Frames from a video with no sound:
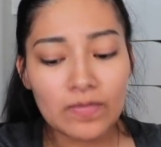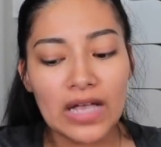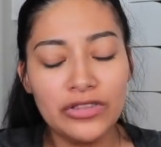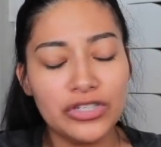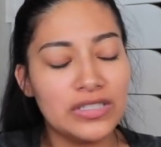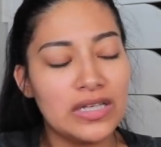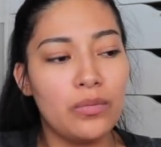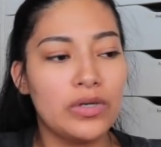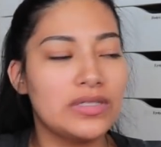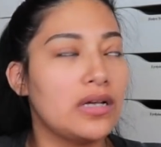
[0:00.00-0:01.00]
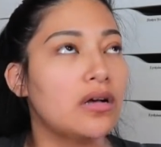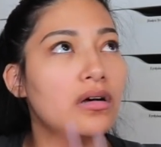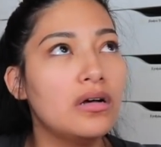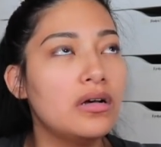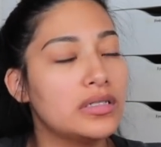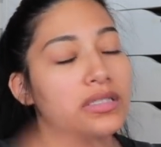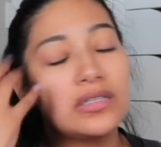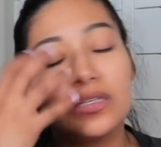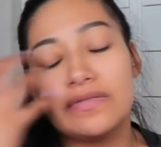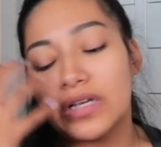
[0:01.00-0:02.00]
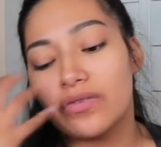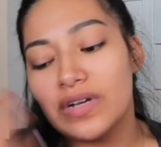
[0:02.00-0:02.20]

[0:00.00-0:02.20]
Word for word: And there's some where it's like, oh, it still leaves like